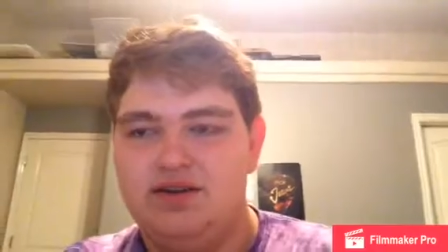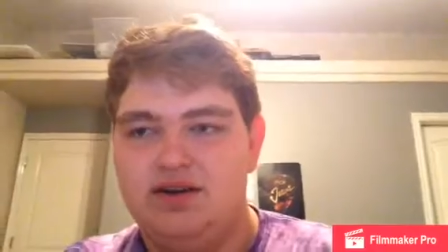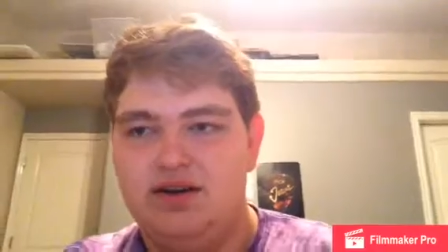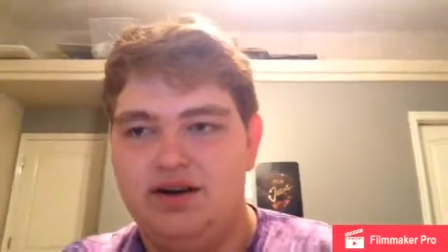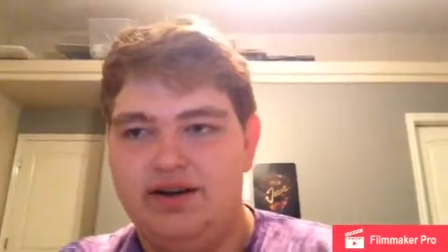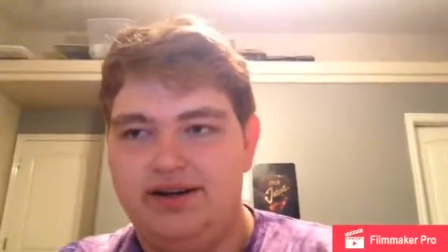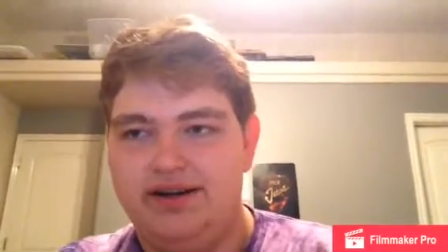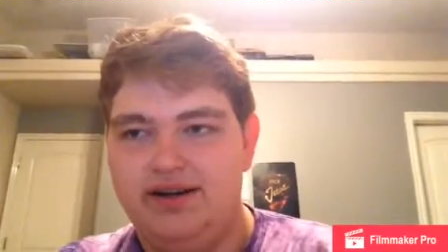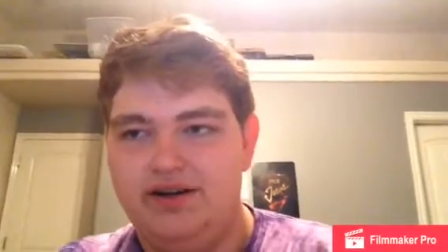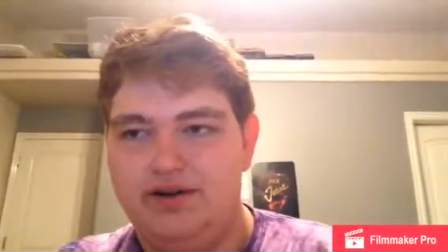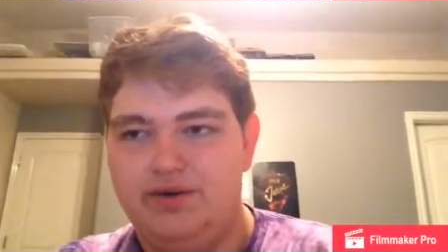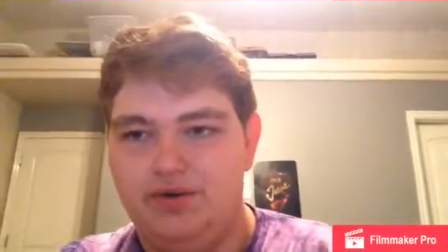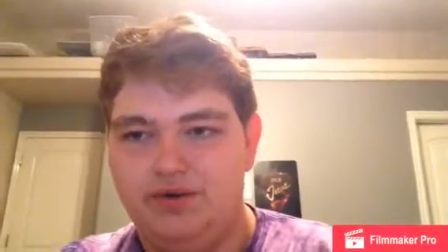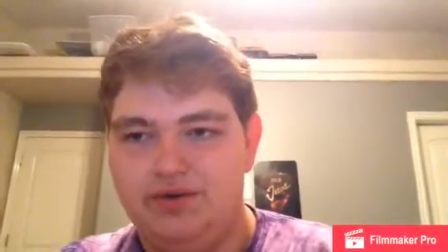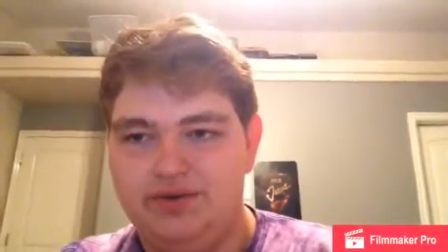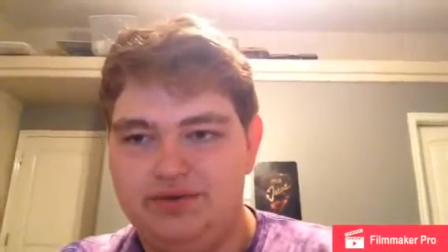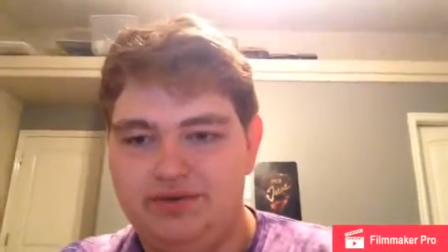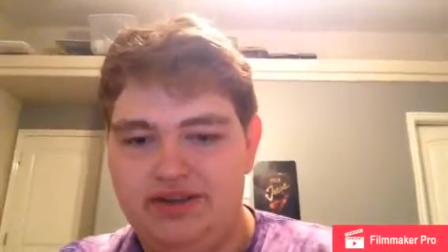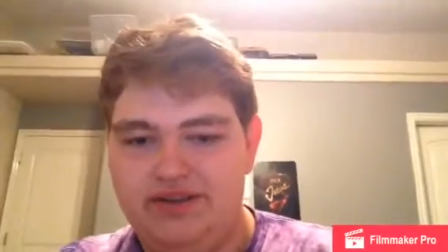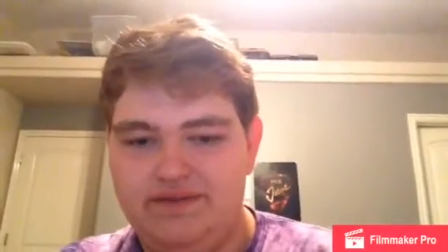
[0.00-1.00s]
audio,
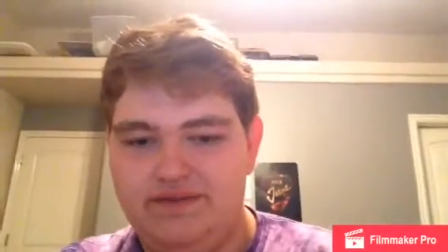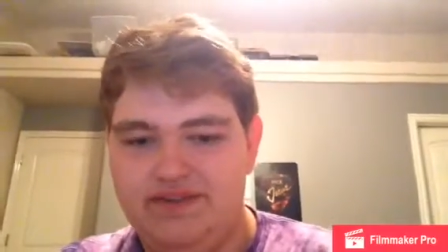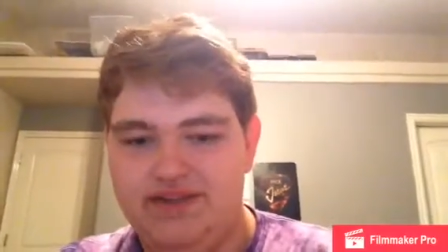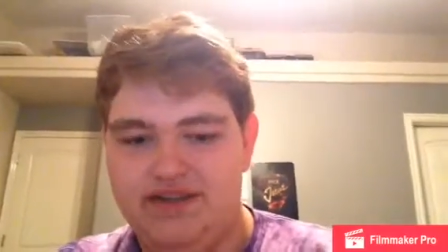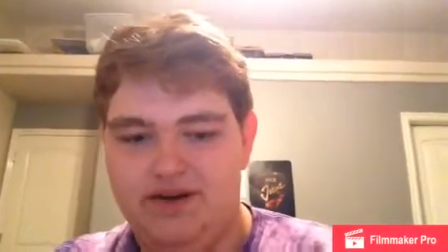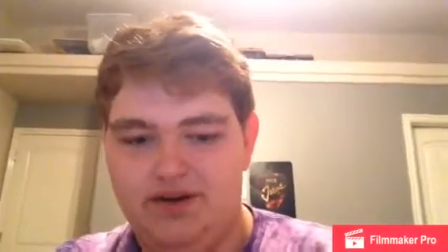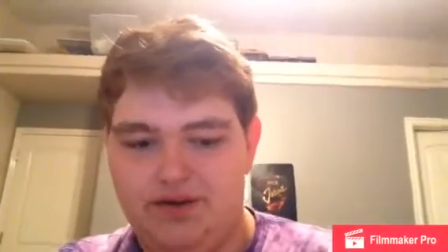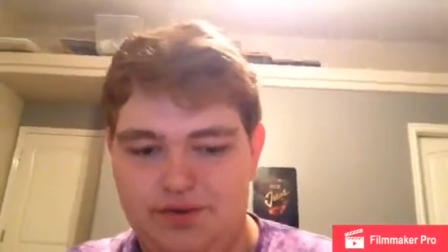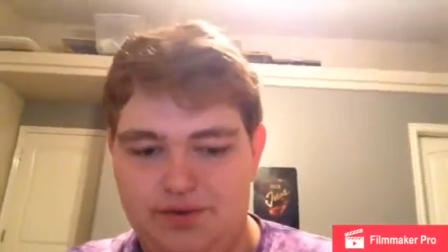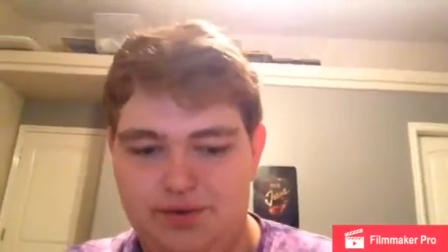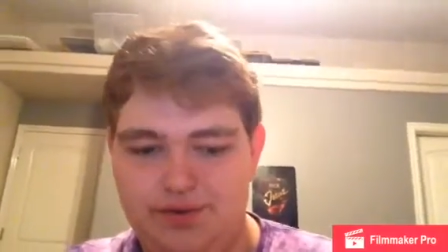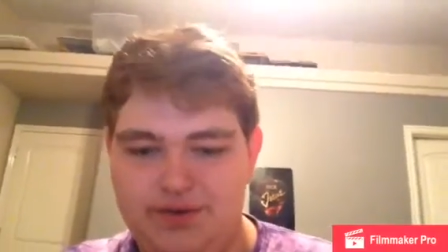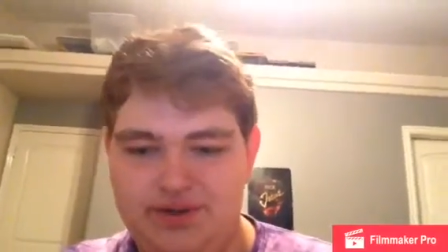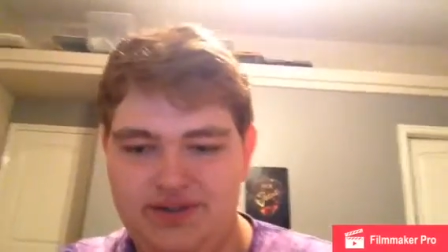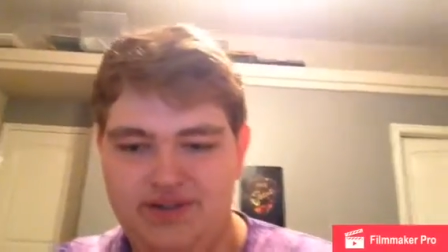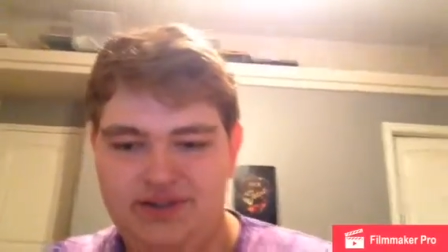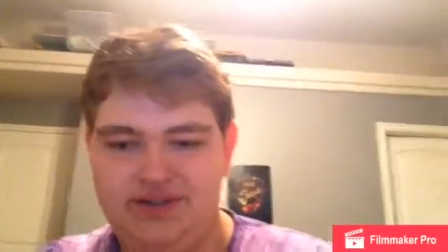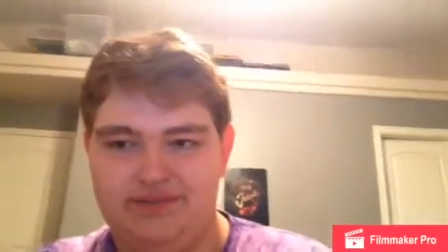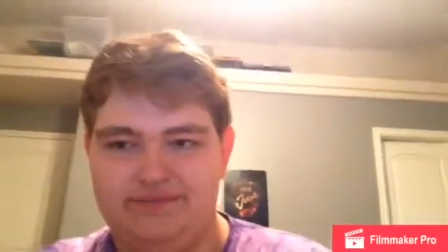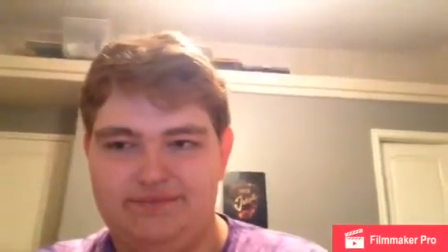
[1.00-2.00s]
even though
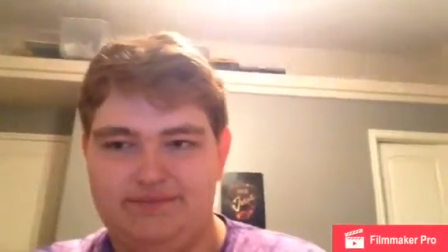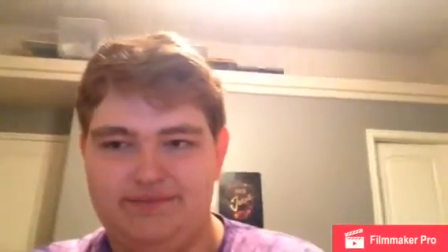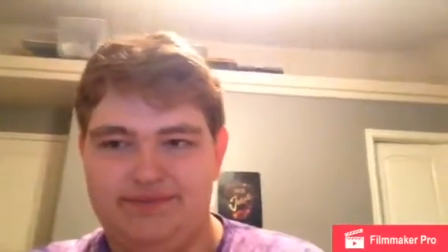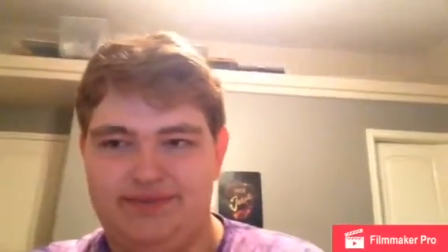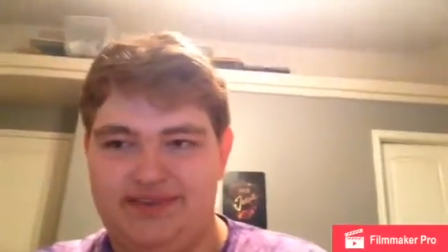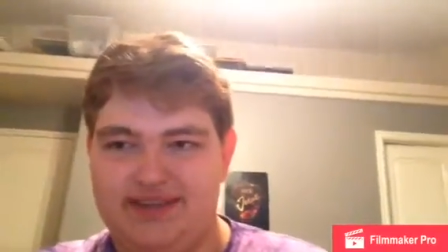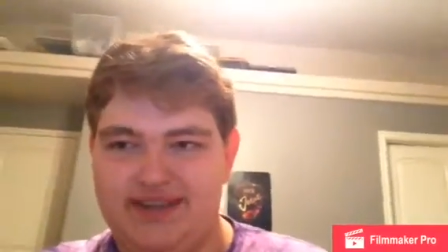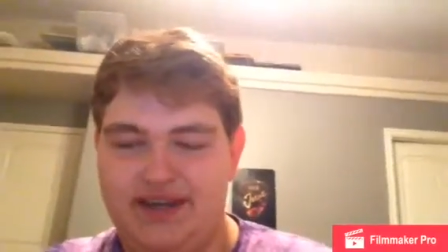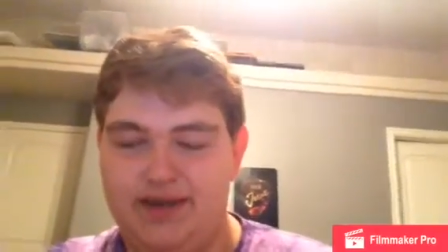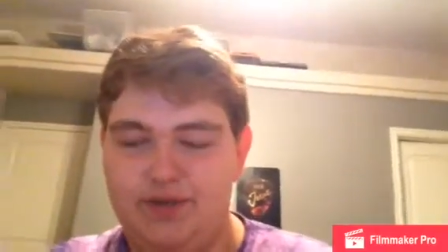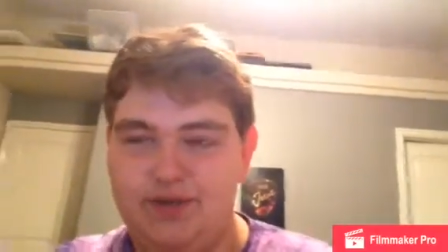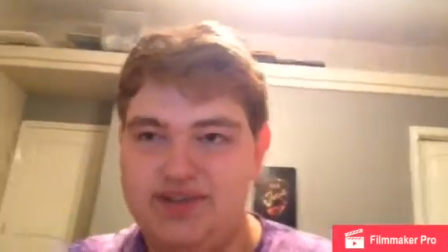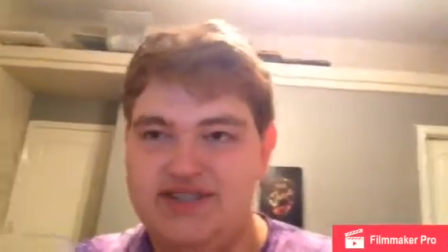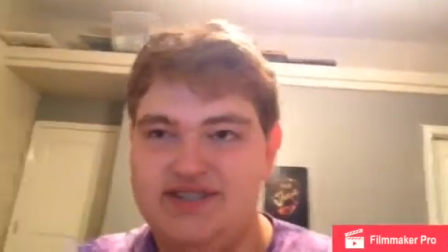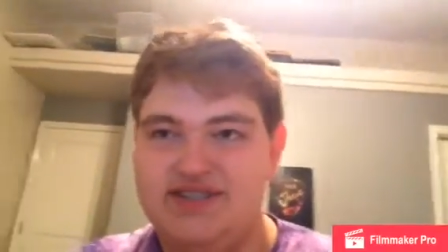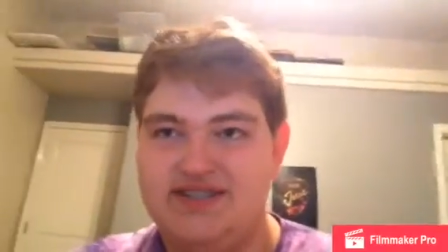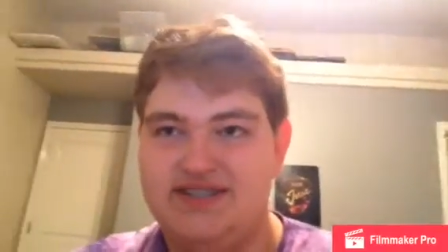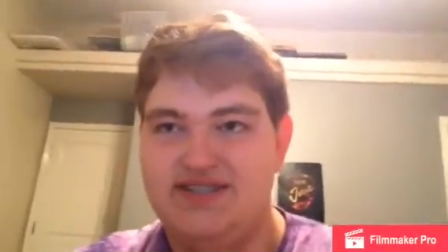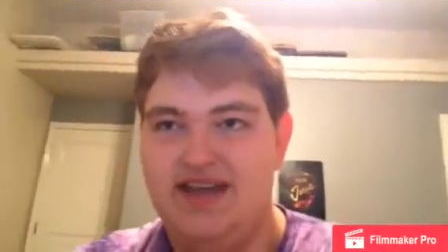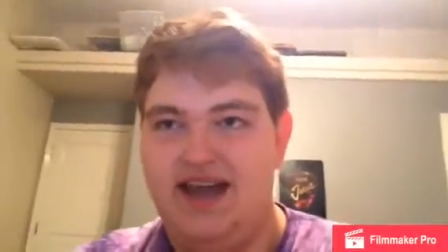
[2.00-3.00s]
it was
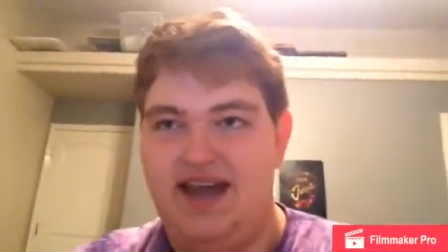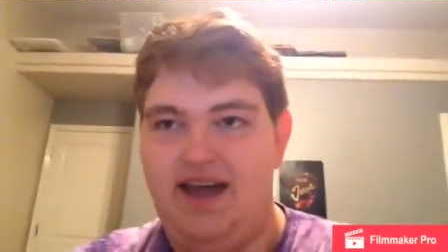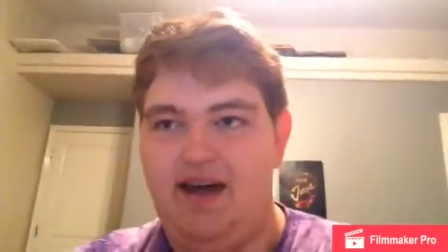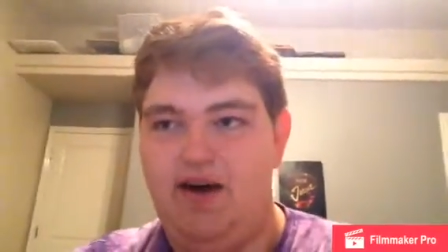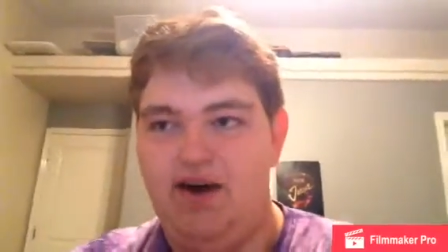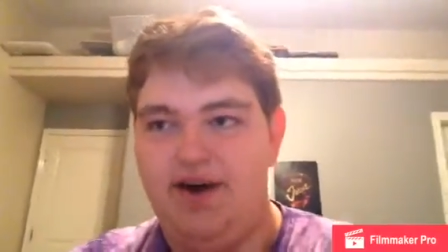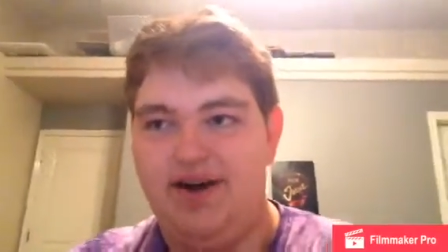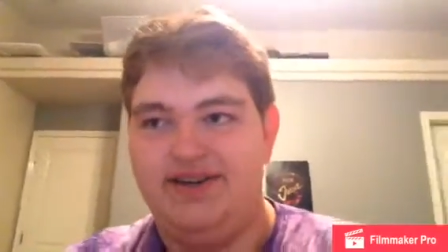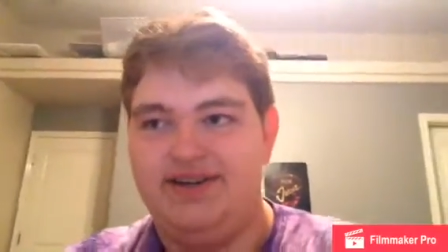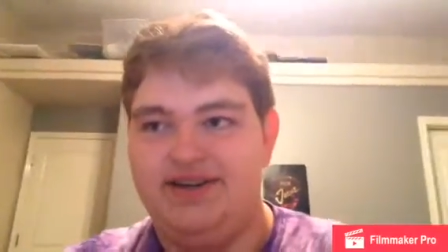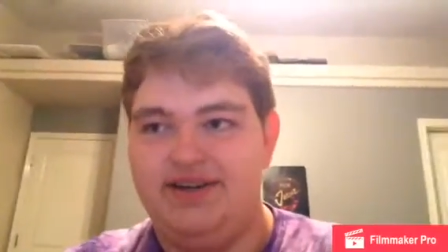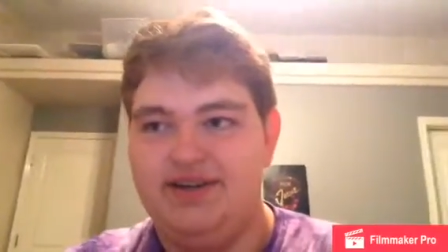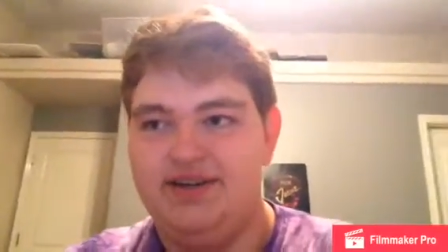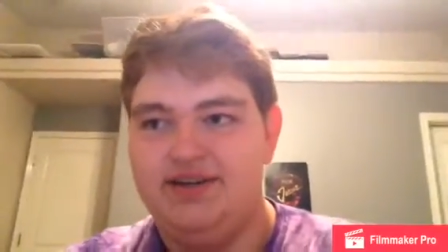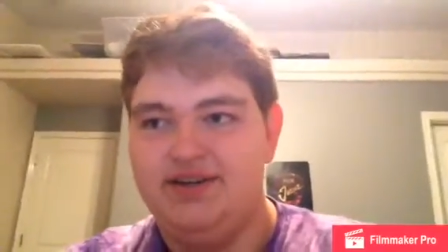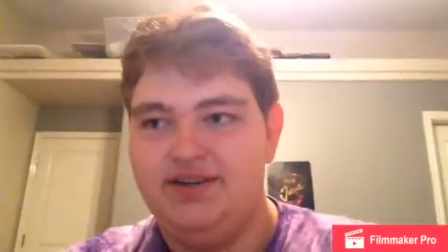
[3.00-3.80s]
set on